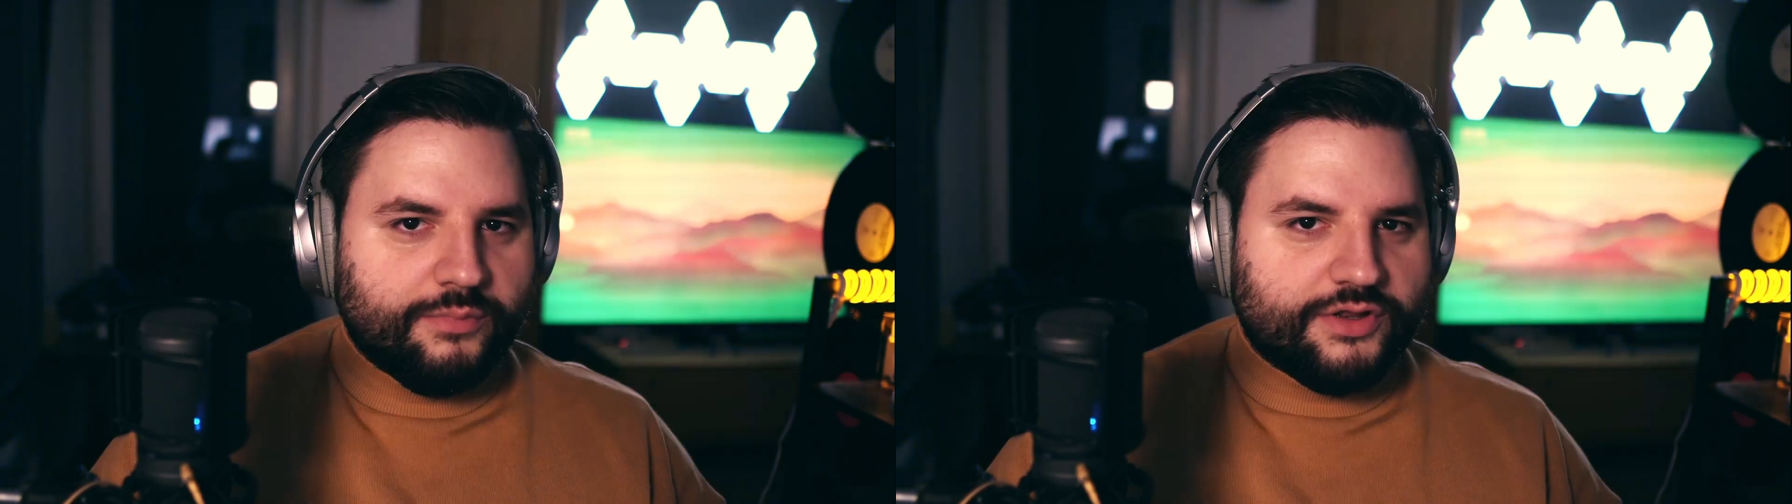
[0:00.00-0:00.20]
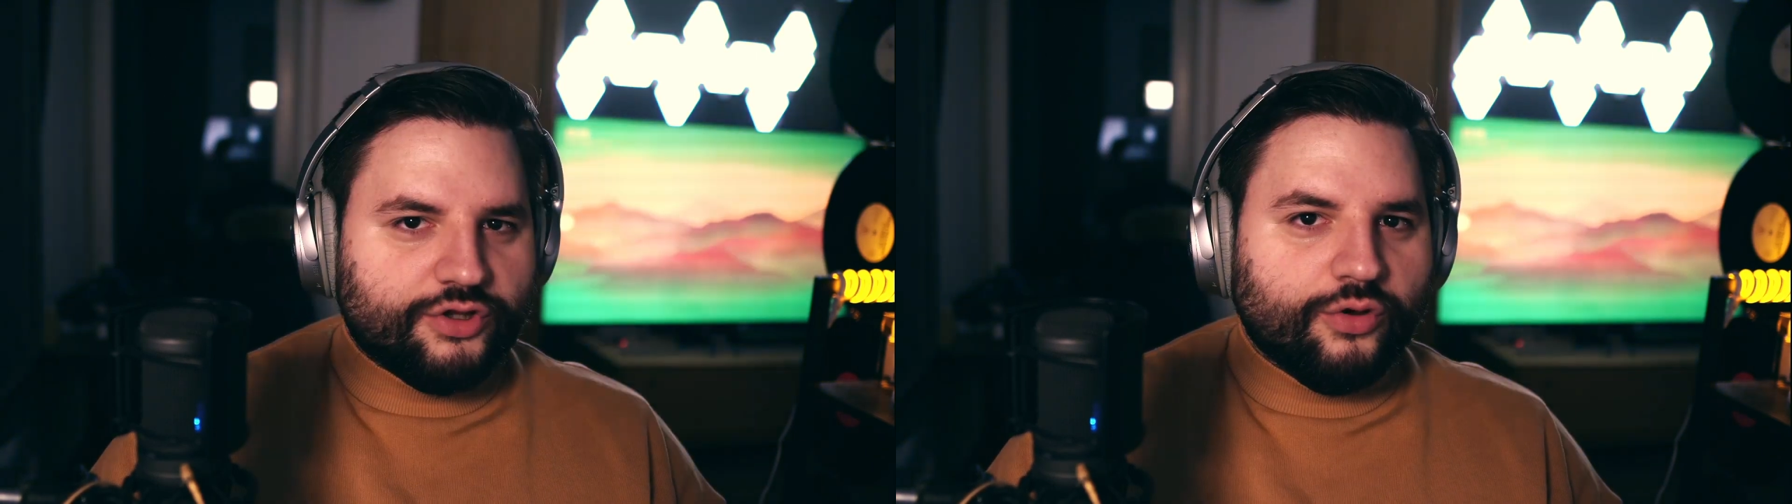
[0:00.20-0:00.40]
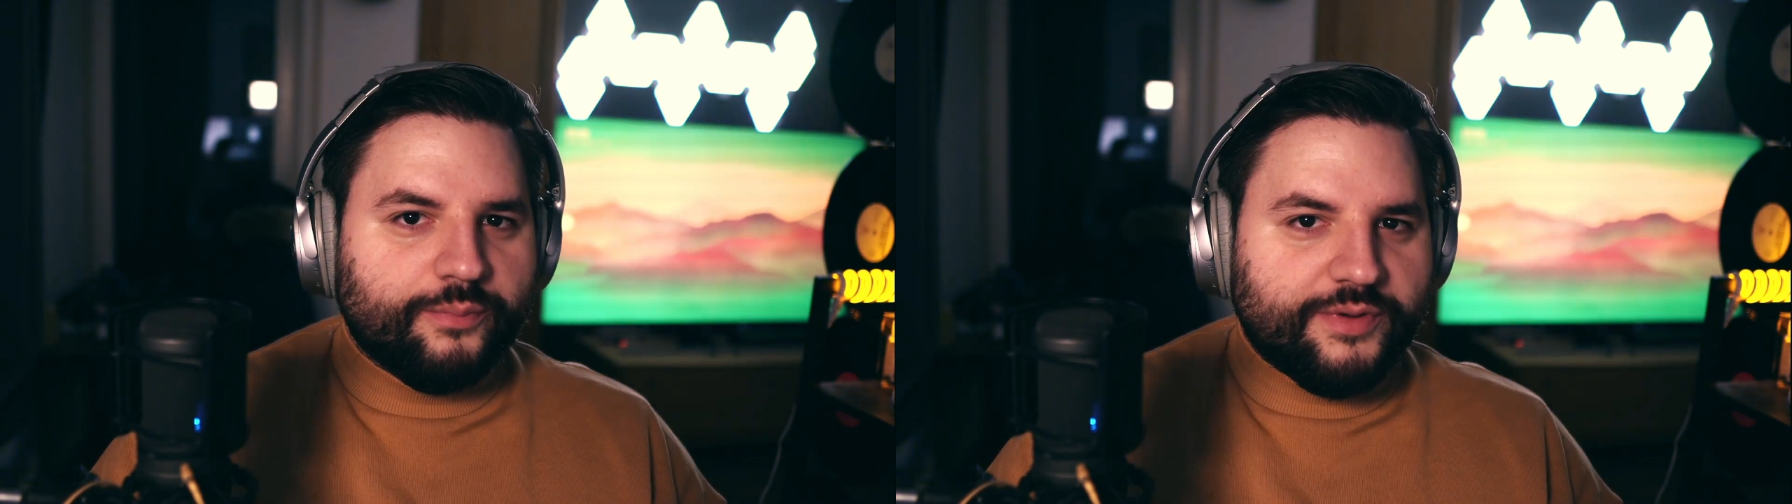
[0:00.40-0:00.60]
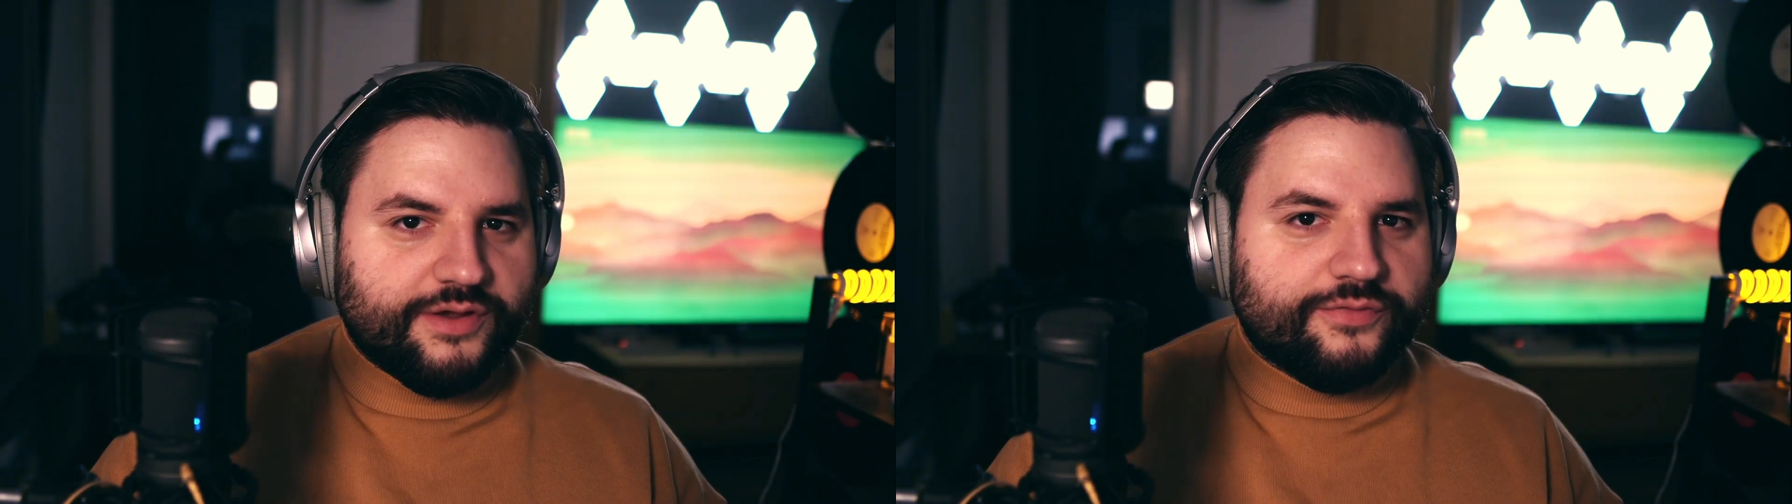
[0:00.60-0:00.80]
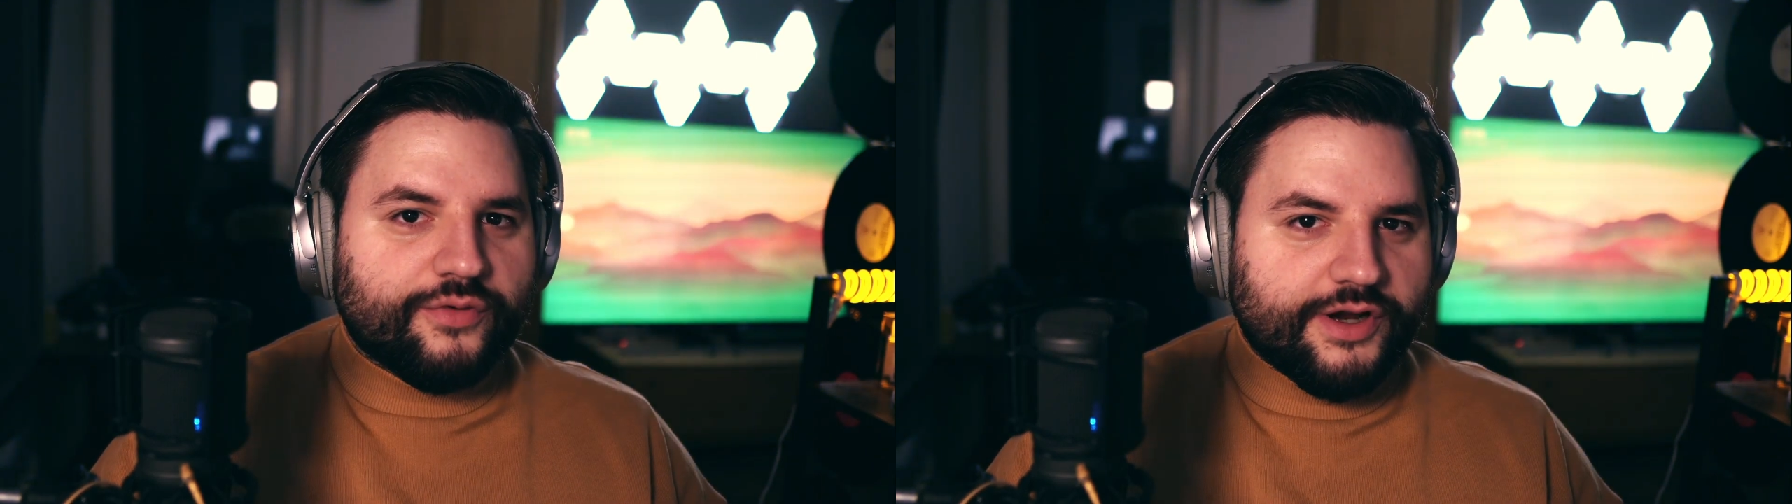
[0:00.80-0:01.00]
But don't be
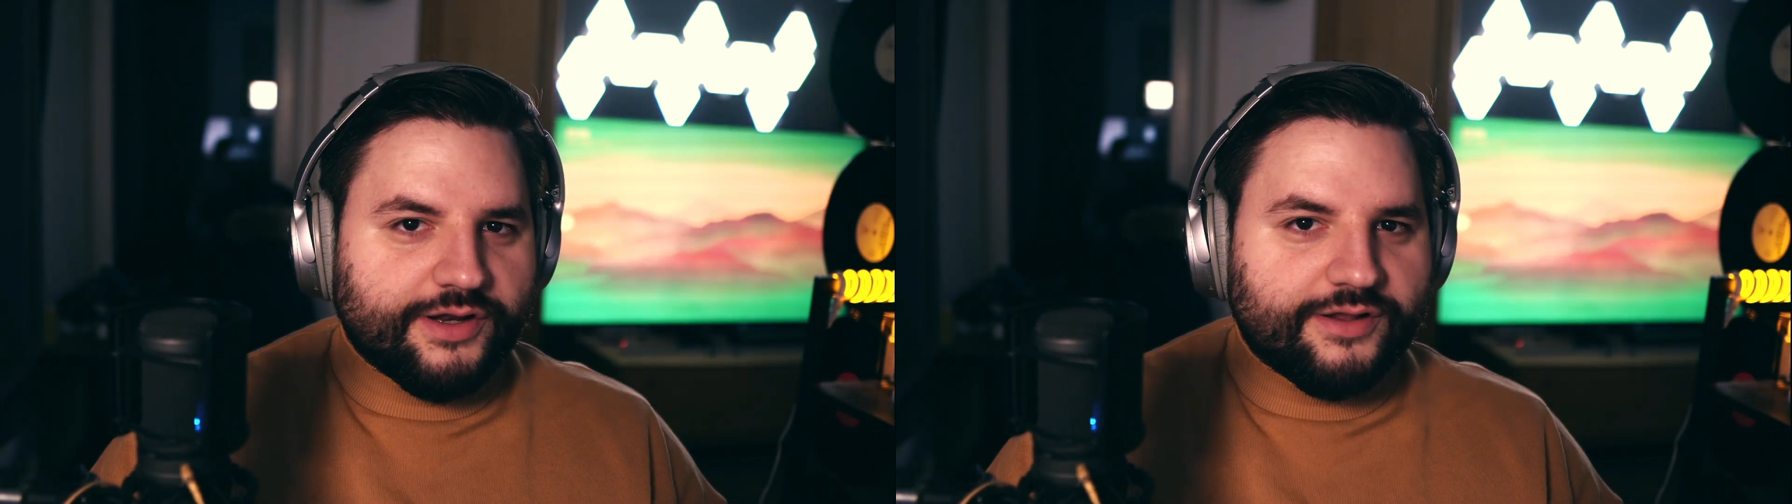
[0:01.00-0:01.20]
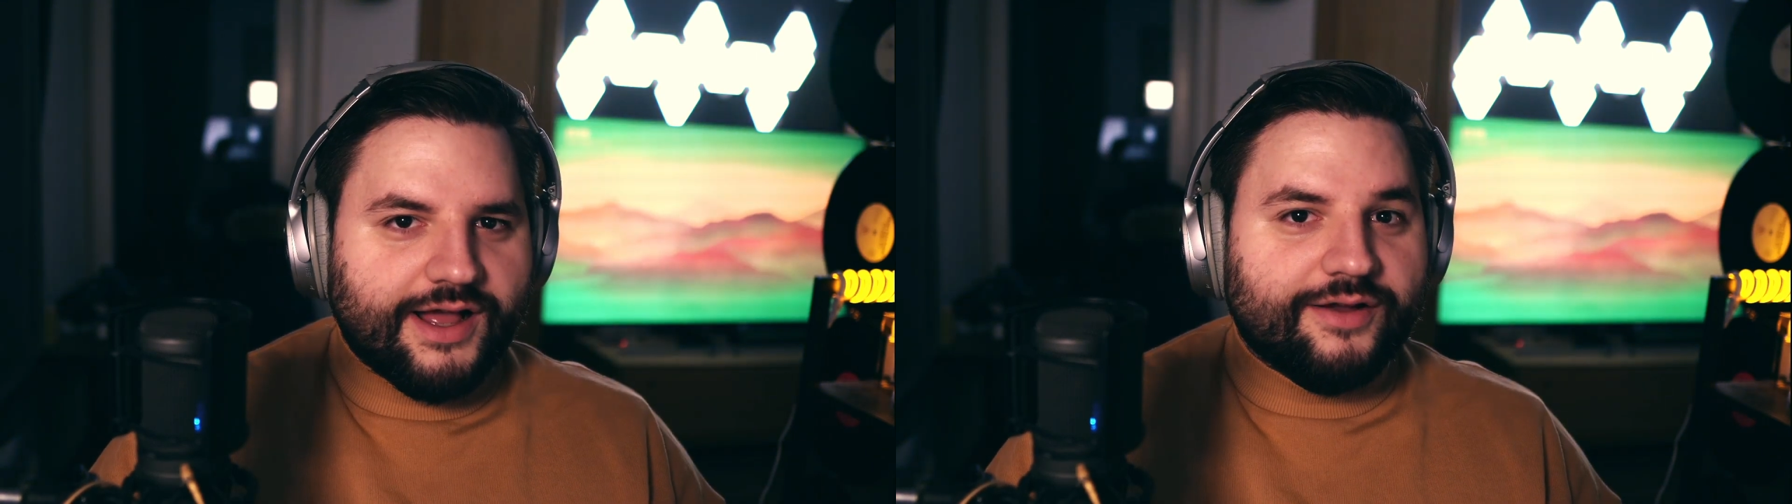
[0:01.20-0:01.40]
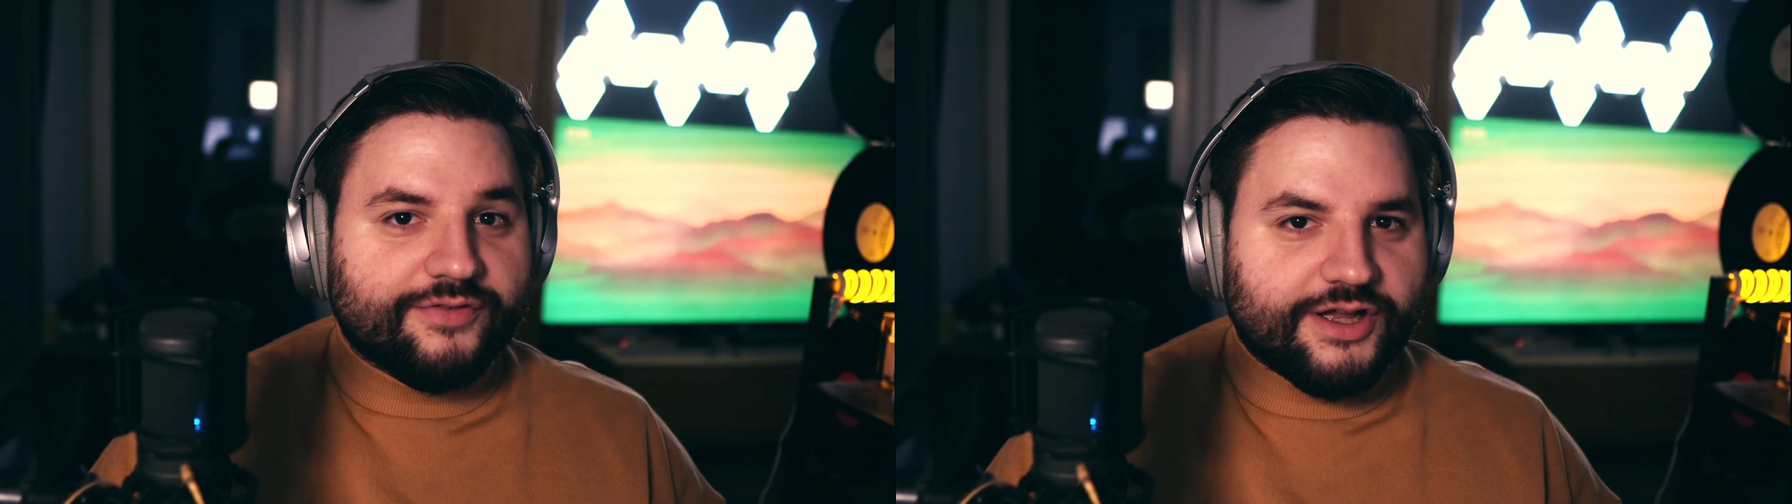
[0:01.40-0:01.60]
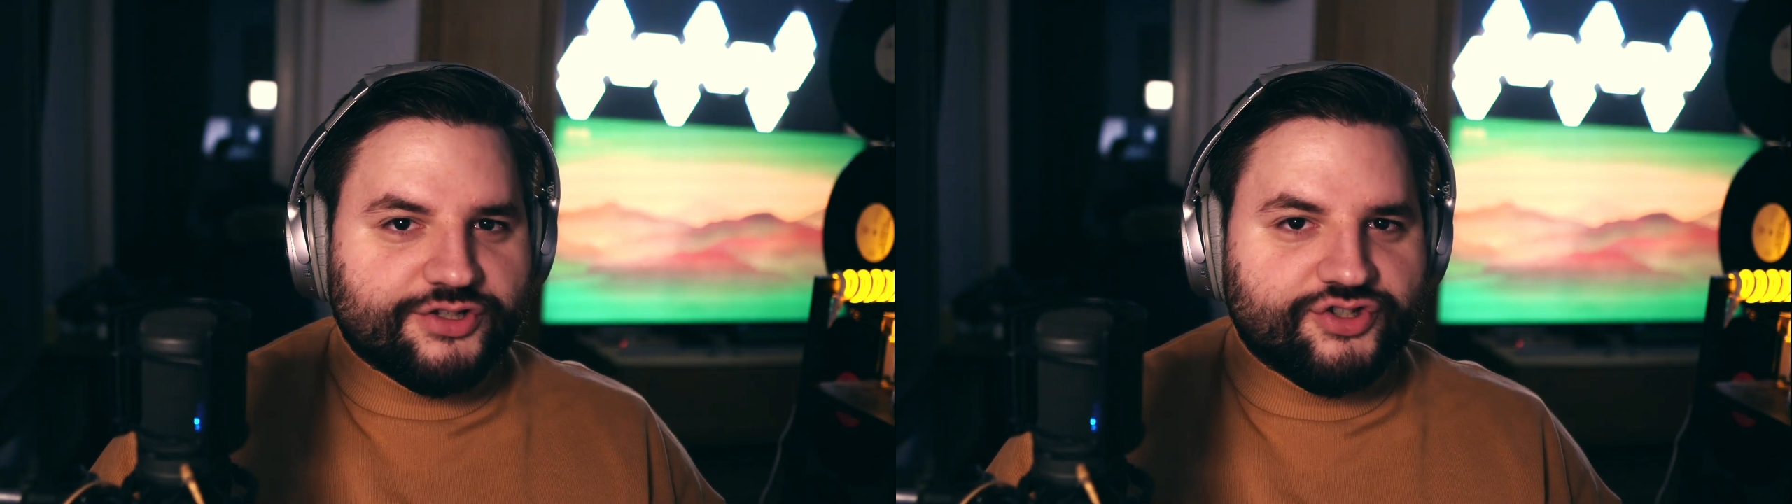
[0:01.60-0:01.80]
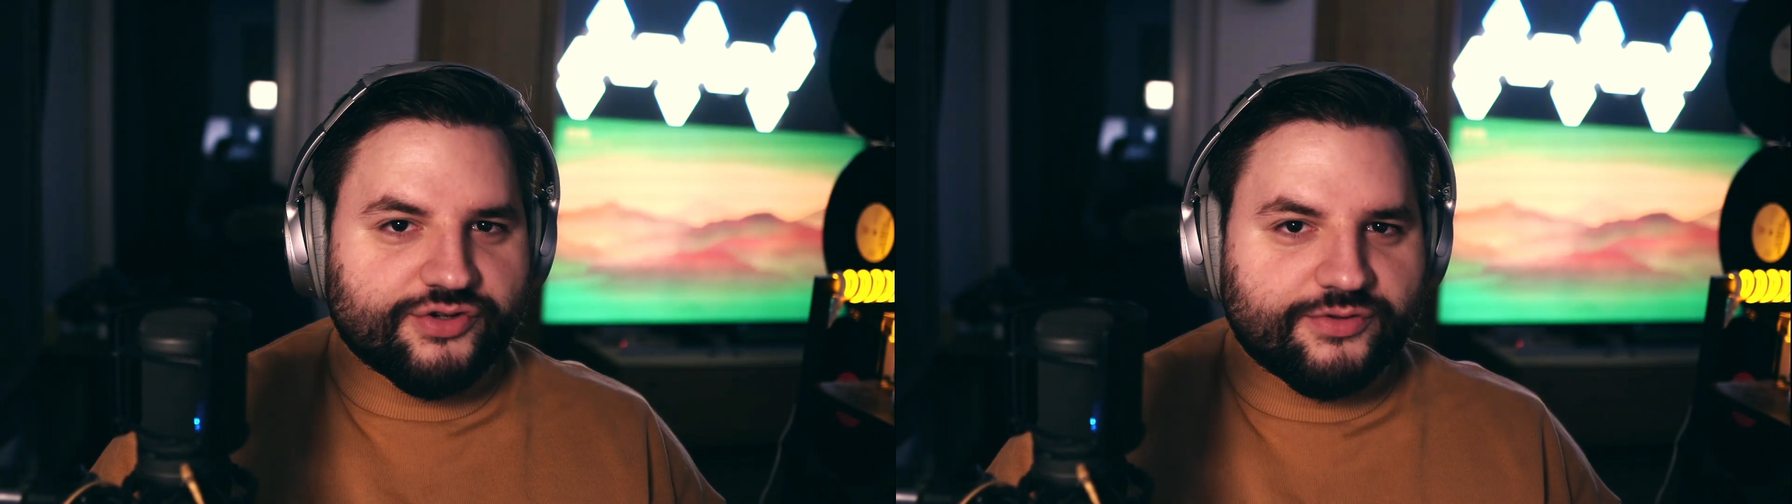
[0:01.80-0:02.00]
afraid, I've
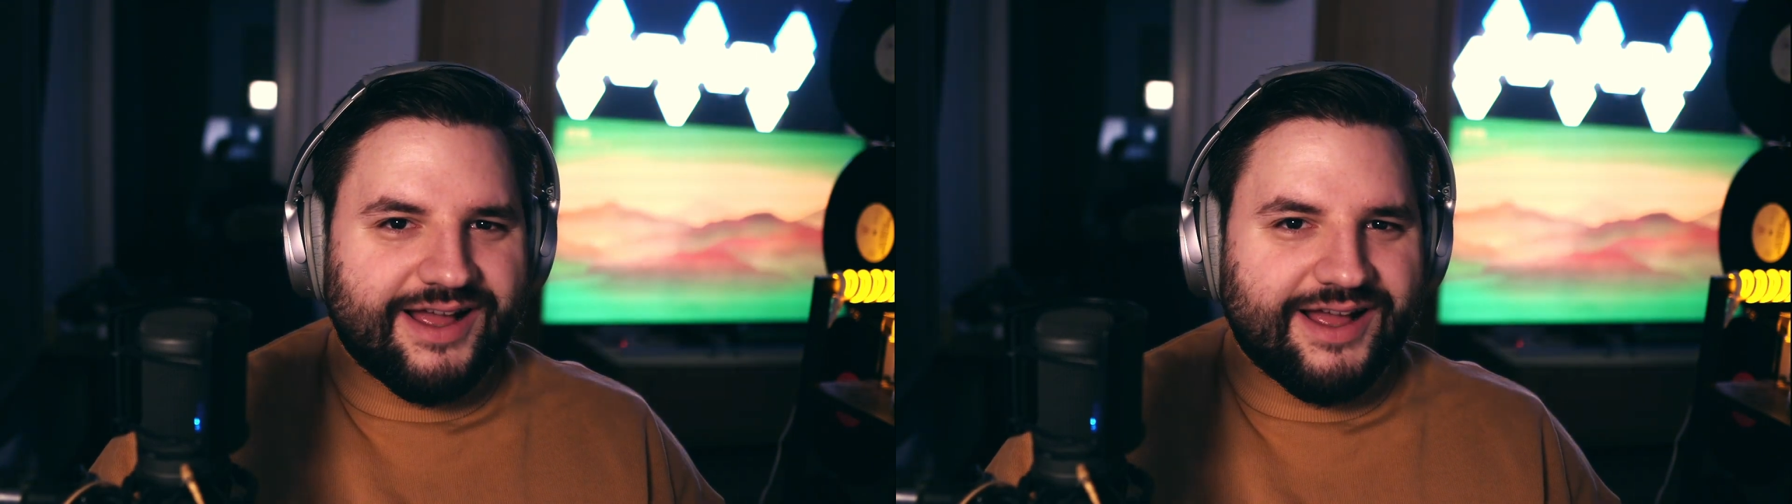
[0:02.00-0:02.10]
got you.